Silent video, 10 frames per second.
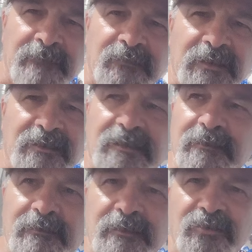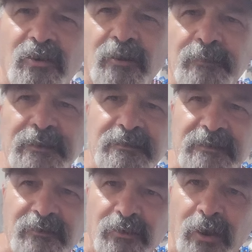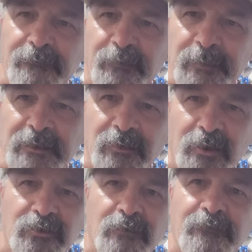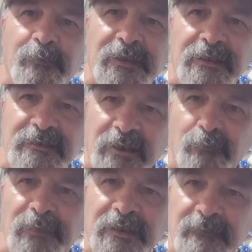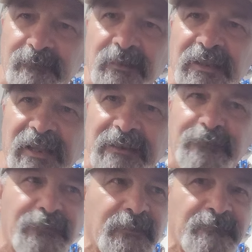This hobby's did a lot for me, a lot good for me. It's helped me in life.